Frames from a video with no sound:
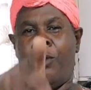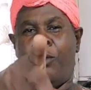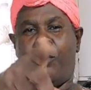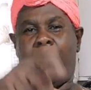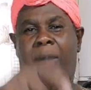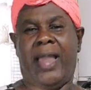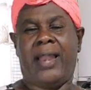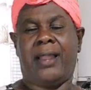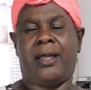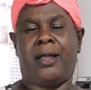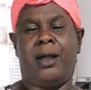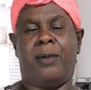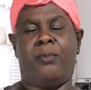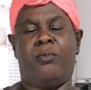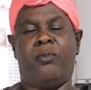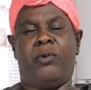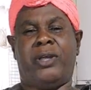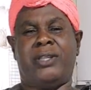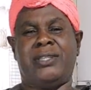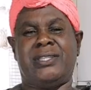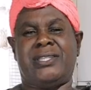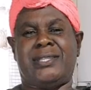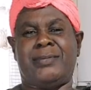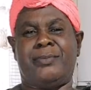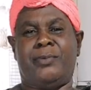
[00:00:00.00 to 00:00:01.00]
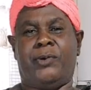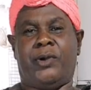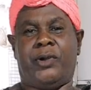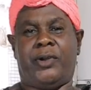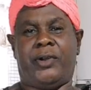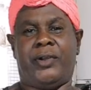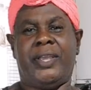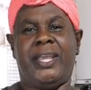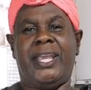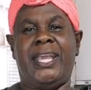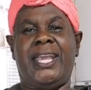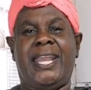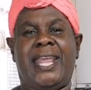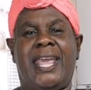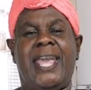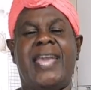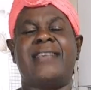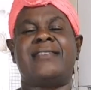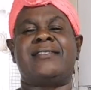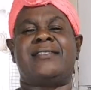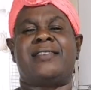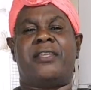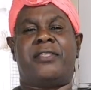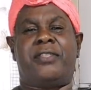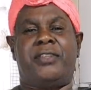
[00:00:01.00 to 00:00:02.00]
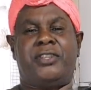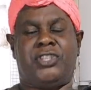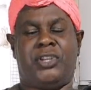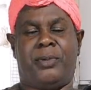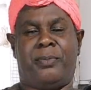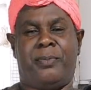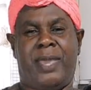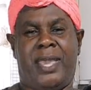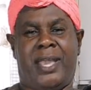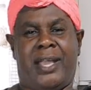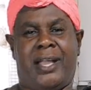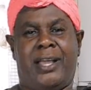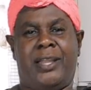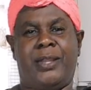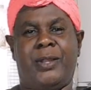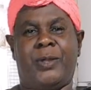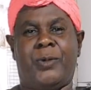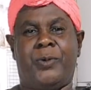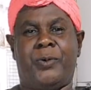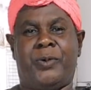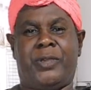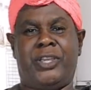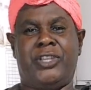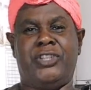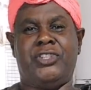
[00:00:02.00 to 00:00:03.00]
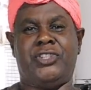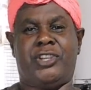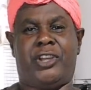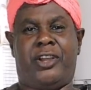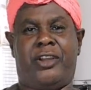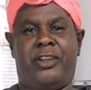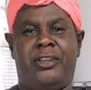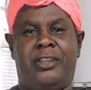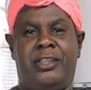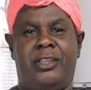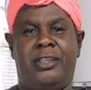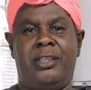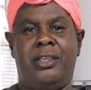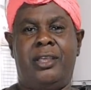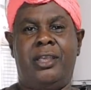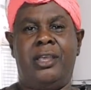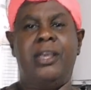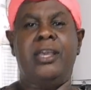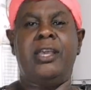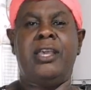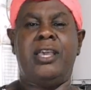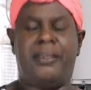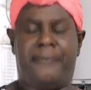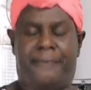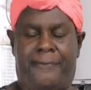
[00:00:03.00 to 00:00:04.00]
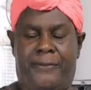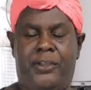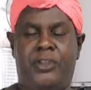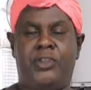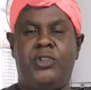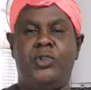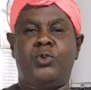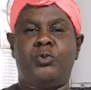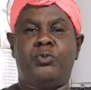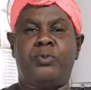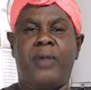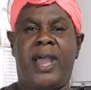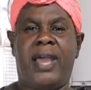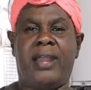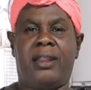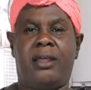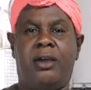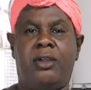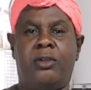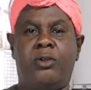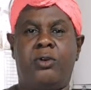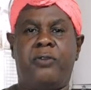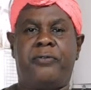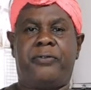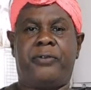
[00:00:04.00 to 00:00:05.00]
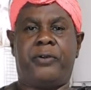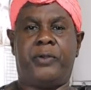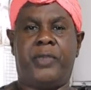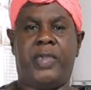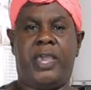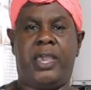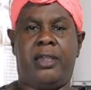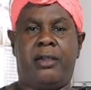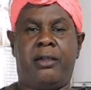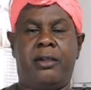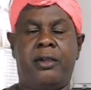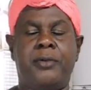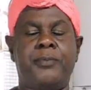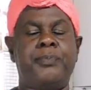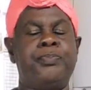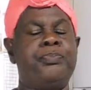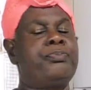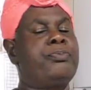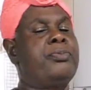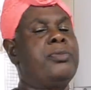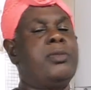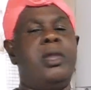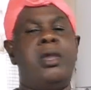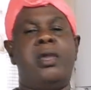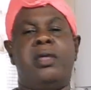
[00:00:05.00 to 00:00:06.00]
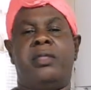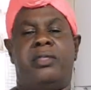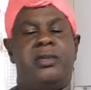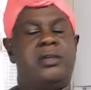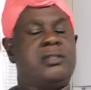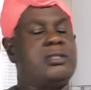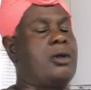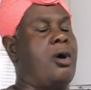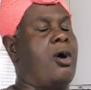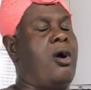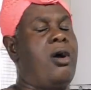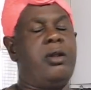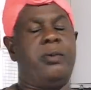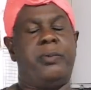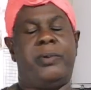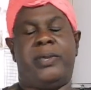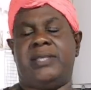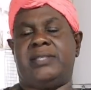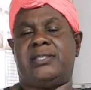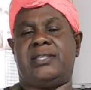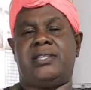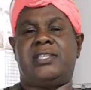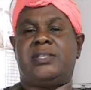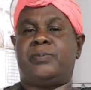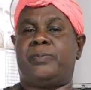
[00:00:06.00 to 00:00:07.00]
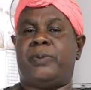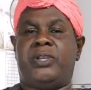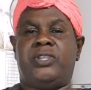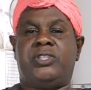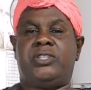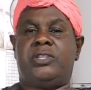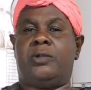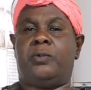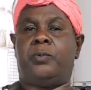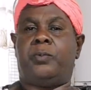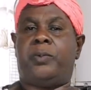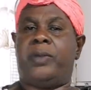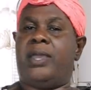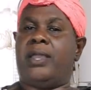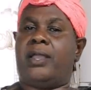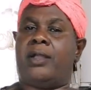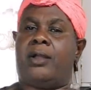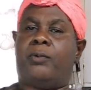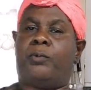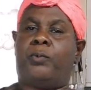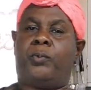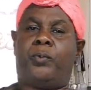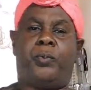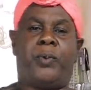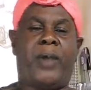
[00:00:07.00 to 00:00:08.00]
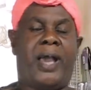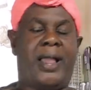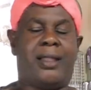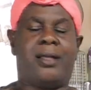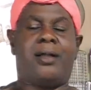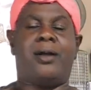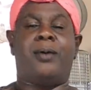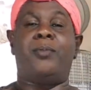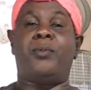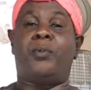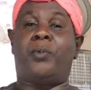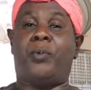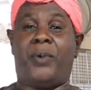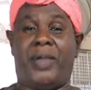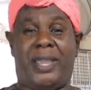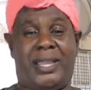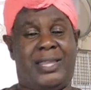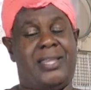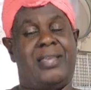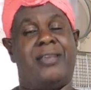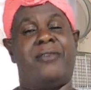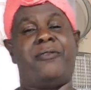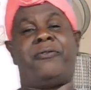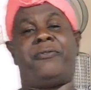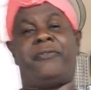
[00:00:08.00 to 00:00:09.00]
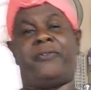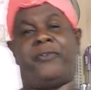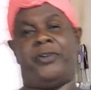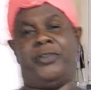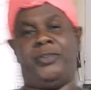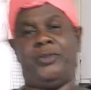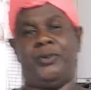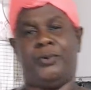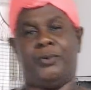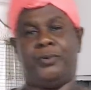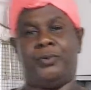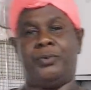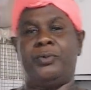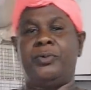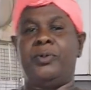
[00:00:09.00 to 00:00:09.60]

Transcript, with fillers: Welcome once more. It is the Jamaican cooking journey. If you're new right on over here, there's always a special welcome waiting for you.